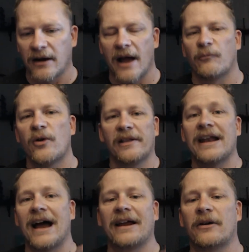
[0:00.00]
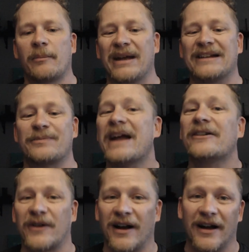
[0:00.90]
I'm really not here to pitch
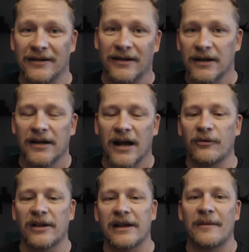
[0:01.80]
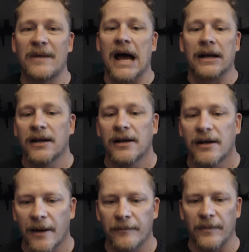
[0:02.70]
Patreon. I really am not.
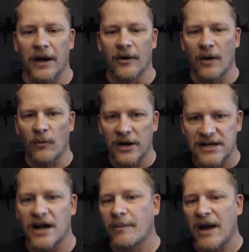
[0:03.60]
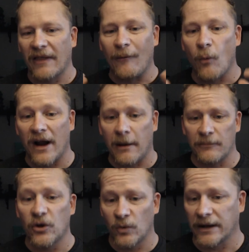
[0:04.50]
I'm, I, I want to talk about like what I'm
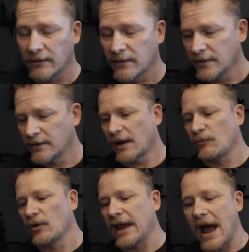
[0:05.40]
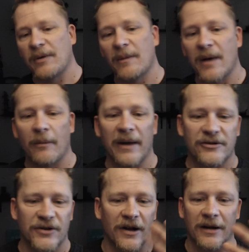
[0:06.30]
doing. I'm really happy about
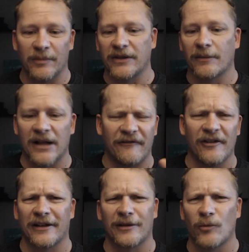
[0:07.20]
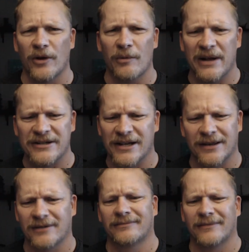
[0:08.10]
Patreon, but the, I feel like the more you pitch it,
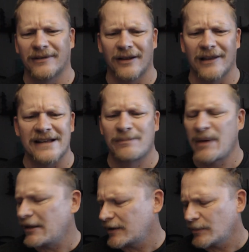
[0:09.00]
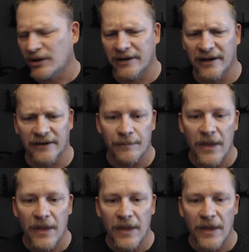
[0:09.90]
the, the less palatable it is.